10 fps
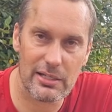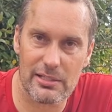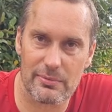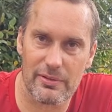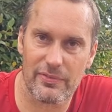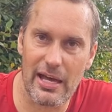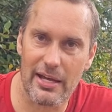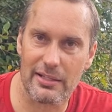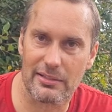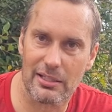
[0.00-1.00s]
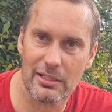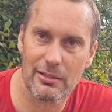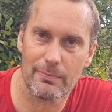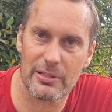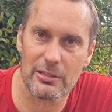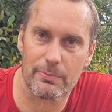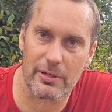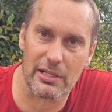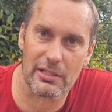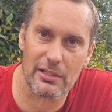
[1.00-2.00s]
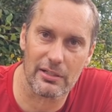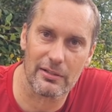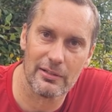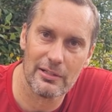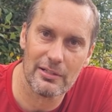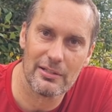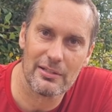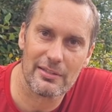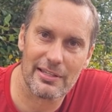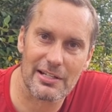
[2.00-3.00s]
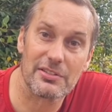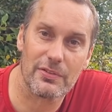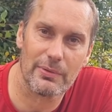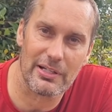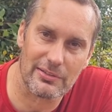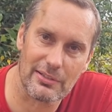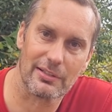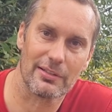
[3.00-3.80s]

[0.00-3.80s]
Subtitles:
is with that bead breaker. Thanks for watching.